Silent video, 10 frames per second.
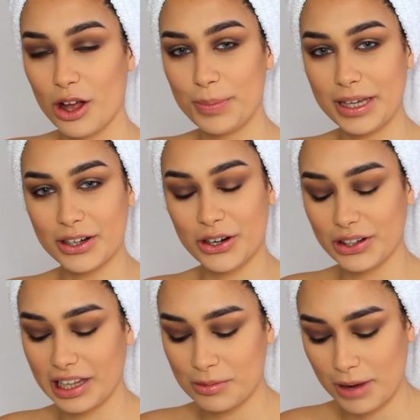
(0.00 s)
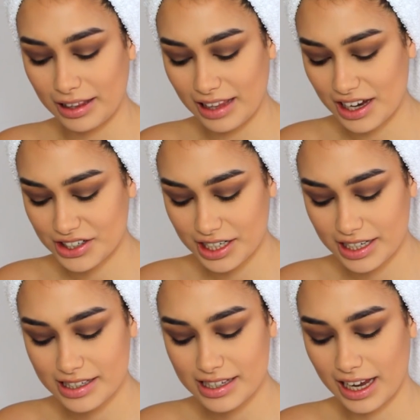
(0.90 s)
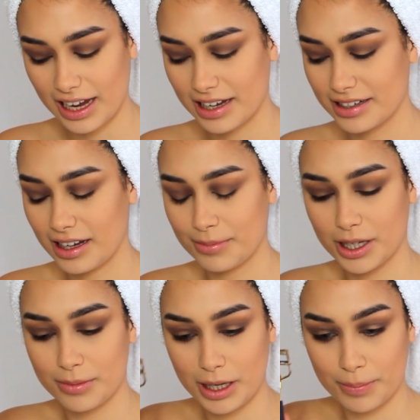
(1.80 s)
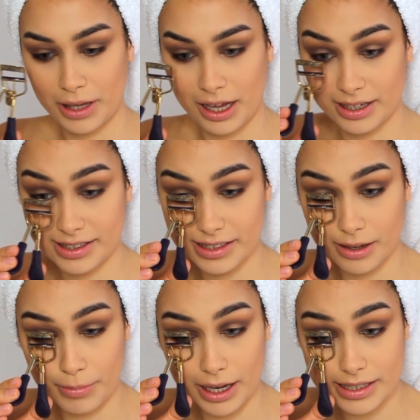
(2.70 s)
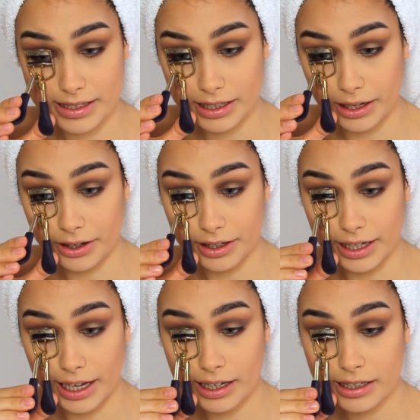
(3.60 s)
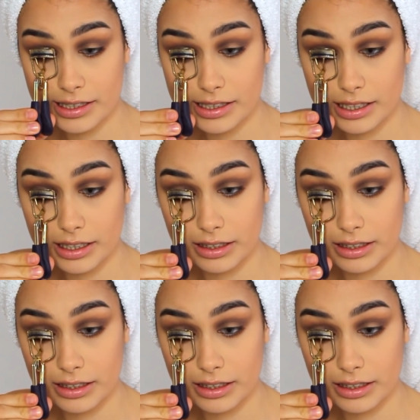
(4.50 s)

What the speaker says: I'll be curling my lashes and I'm going to be applying some mascara next.